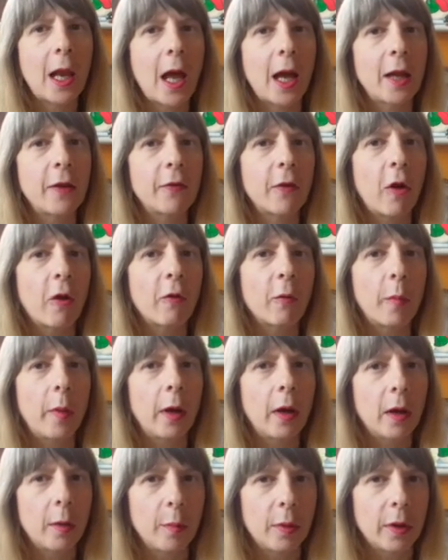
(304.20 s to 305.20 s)
a life of
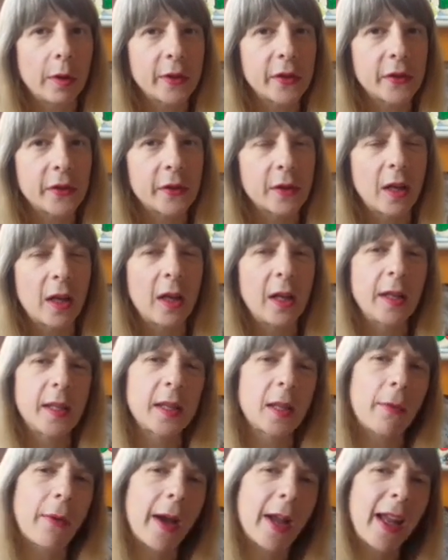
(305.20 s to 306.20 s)
purpose.
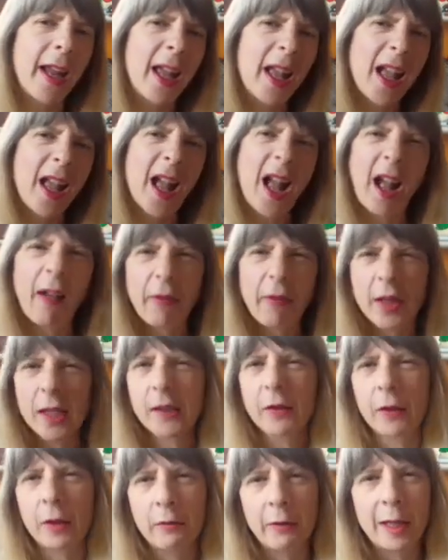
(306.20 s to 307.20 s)
So I have
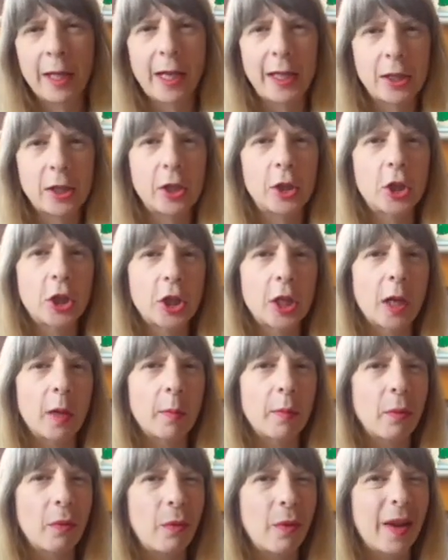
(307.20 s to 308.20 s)
this funny
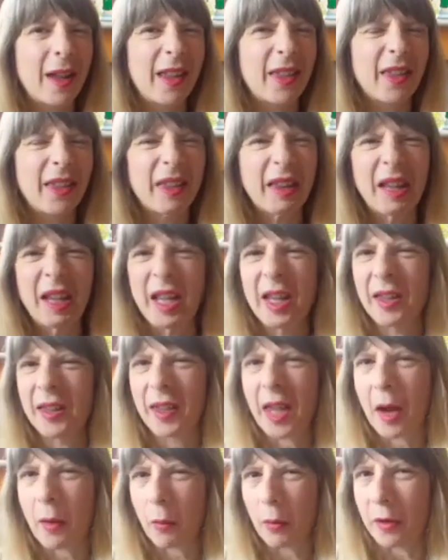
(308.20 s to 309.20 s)
relationship with
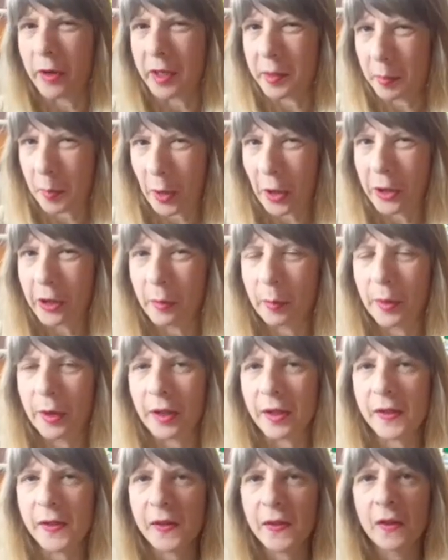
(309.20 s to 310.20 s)
that word
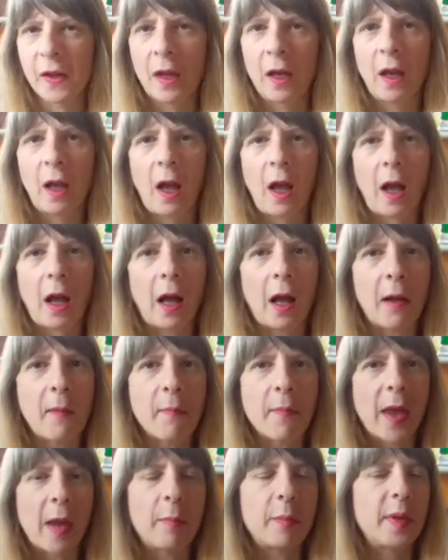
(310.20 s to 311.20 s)
purpose,
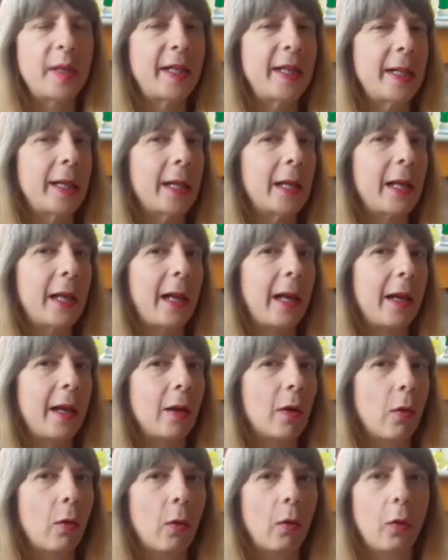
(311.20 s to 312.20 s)
and
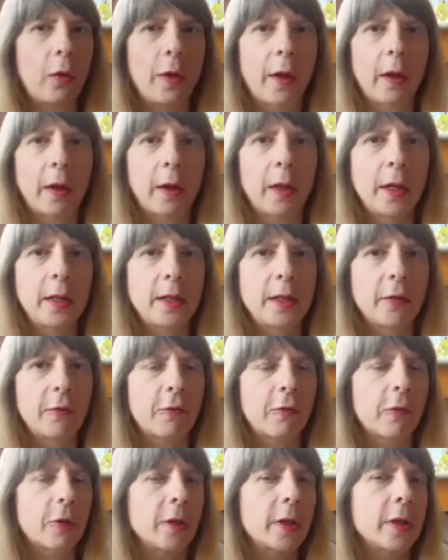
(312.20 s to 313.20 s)
particularly all the
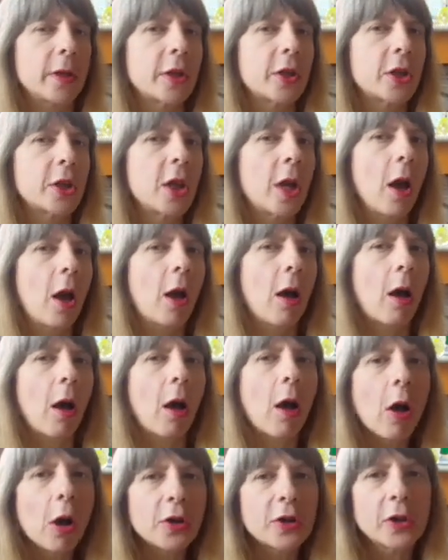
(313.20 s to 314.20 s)
different
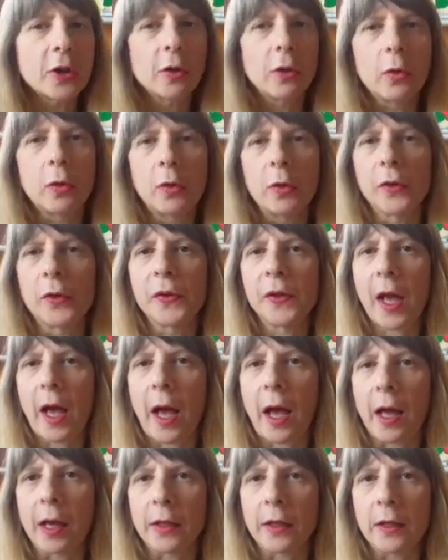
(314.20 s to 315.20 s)
articles
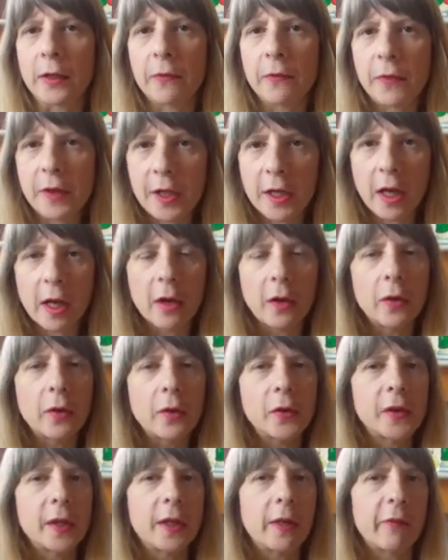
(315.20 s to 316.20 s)
and
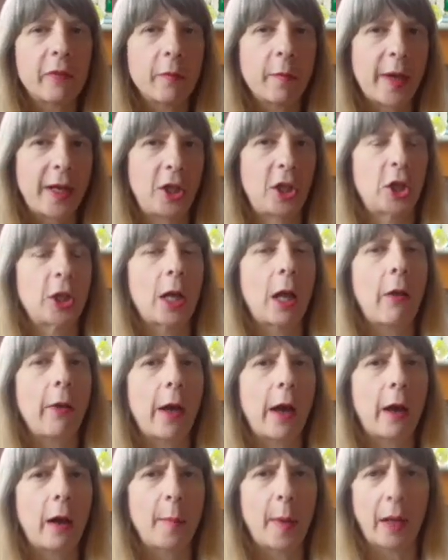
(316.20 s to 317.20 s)
videos and information out
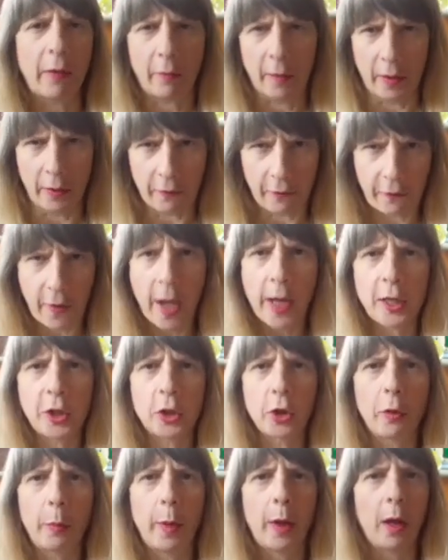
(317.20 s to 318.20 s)
there about
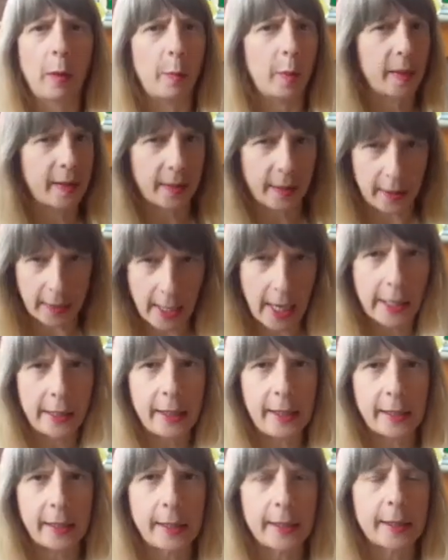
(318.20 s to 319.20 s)
find your purpose and 10
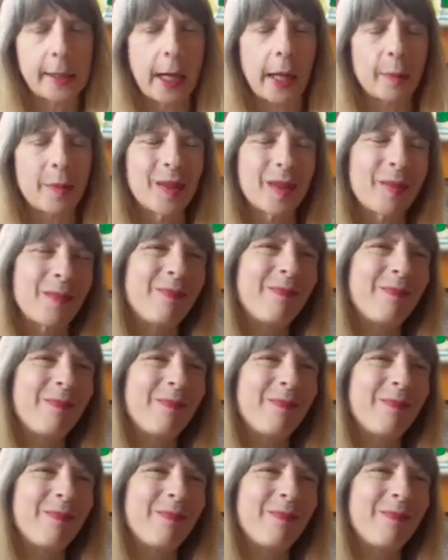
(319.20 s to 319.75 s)
easy steps.